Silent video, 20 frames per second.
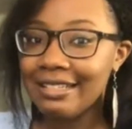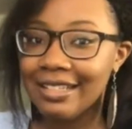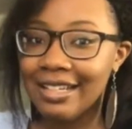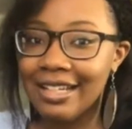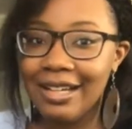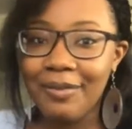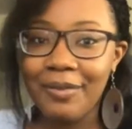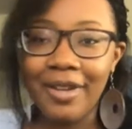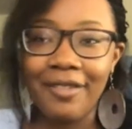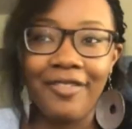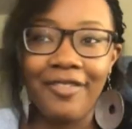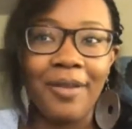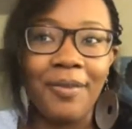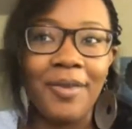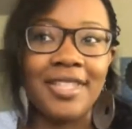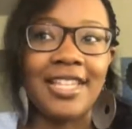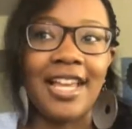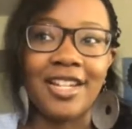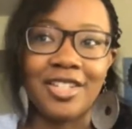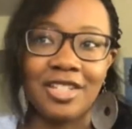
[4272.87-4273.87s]
My
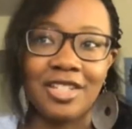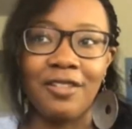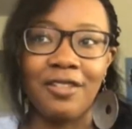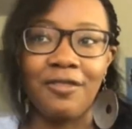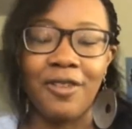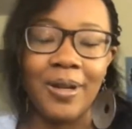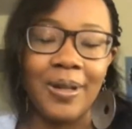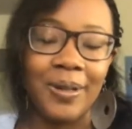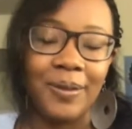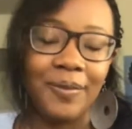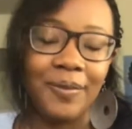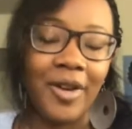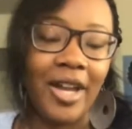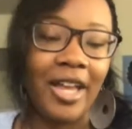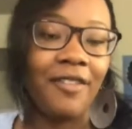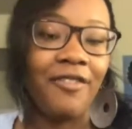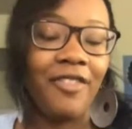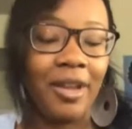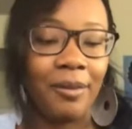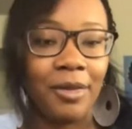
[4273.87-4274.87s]
family
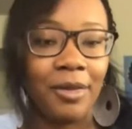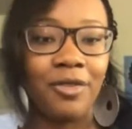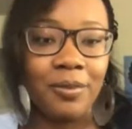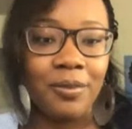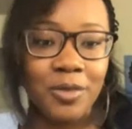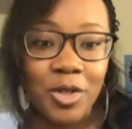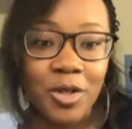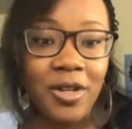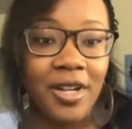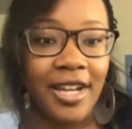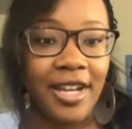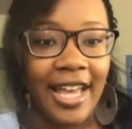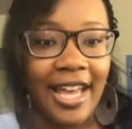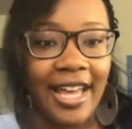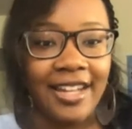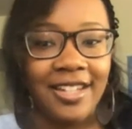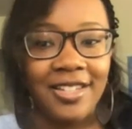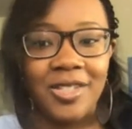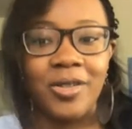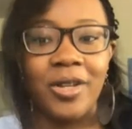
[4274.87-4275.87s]
from
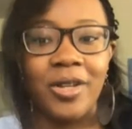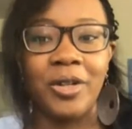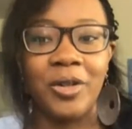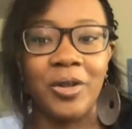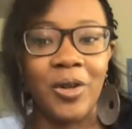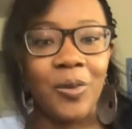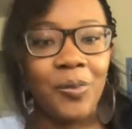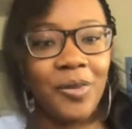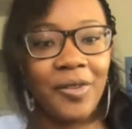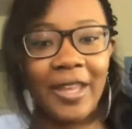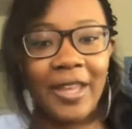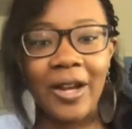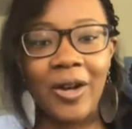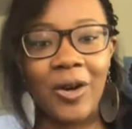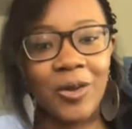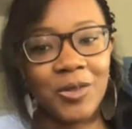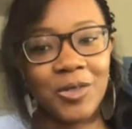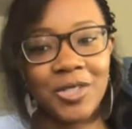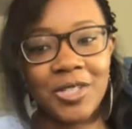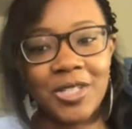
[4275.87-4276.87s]
Trinidad, and so I grew up in that
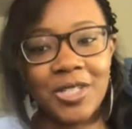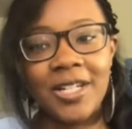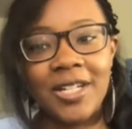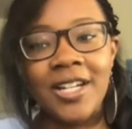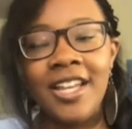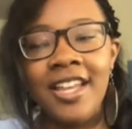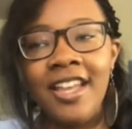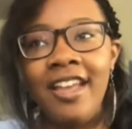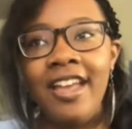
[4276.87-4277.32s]
culture,